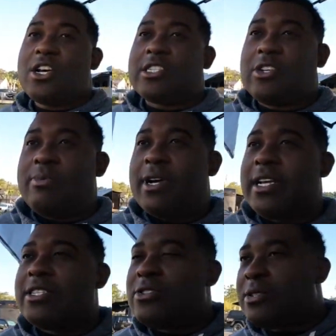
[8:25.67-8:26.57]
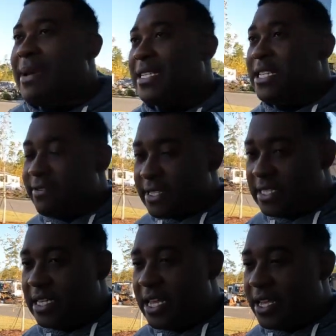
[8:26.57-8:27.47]
So we're about to get into some activities
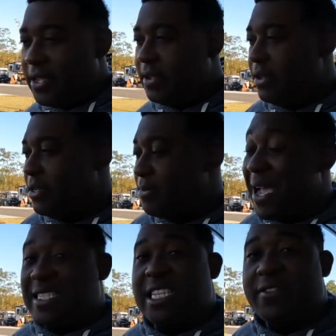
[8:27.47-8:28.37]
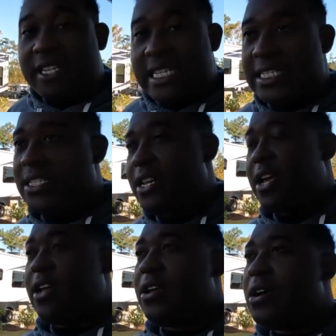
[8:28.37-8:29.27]
today. Which
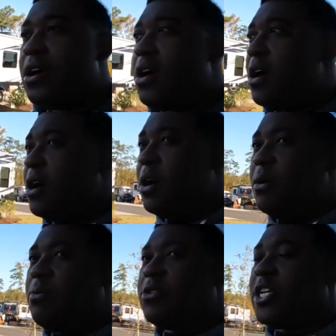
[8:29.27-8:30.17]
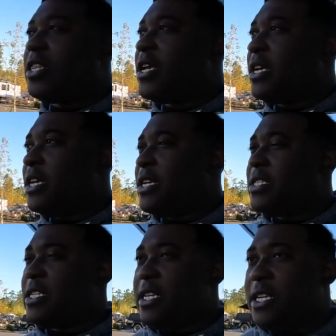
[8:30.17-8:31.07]
I think is
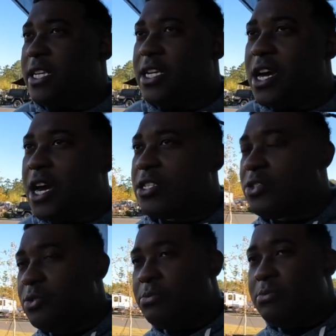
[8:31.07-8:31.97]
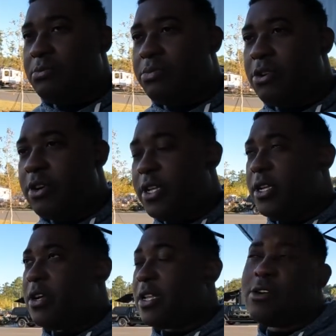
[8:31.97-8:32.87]
the costume party.
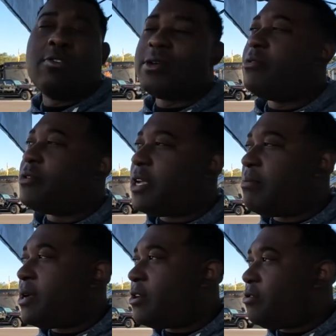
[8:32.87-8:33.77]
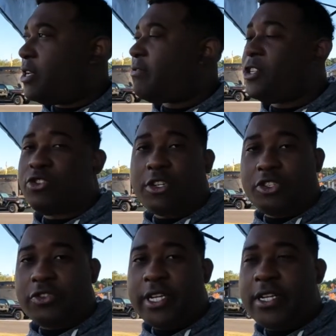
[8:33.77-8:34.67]
I don't think we're doing that, but I know definitely
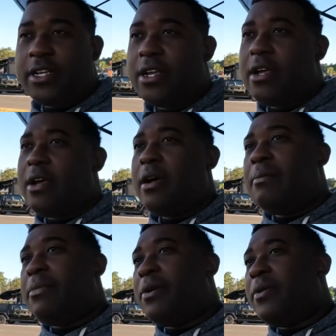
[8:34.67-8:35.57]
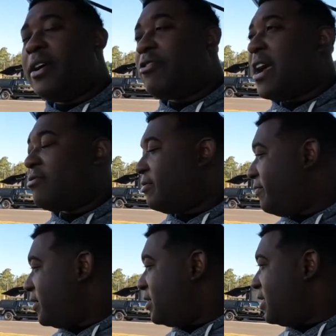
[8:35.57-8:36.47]
trick-or-treating. But we definitely have some
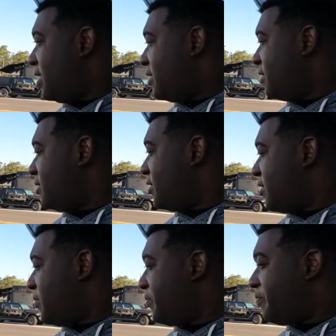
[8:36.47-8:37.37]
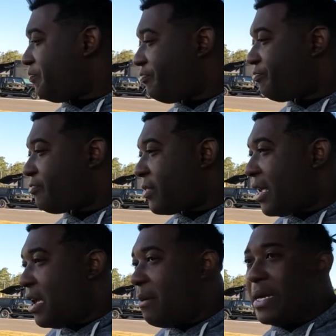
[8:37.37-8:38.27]
fun today. So
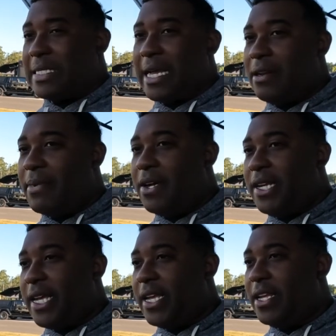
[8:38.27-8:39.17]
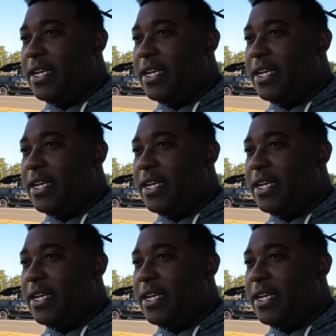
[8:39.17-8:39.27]
I'm excited about that.